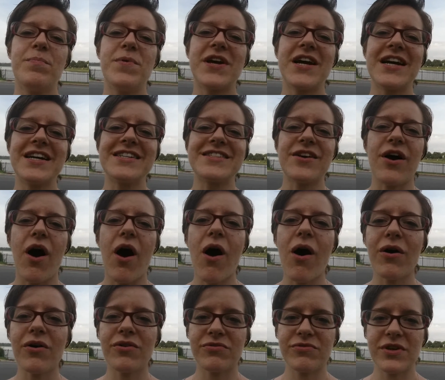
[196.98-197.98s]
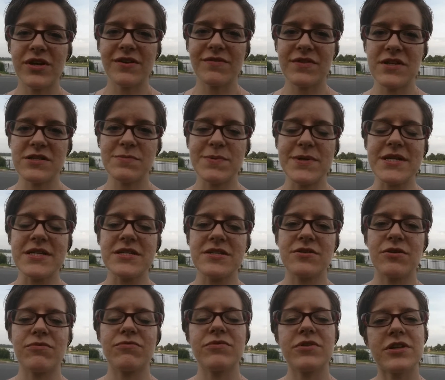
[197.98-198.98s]
because all three of these
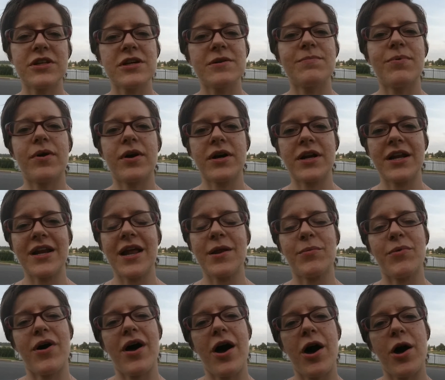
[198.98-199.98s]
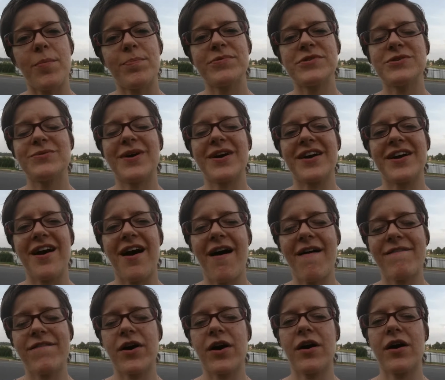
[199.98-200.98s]
pieces are really important and will help to
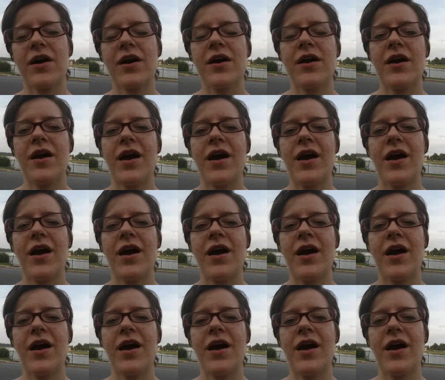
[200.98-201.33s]
uncover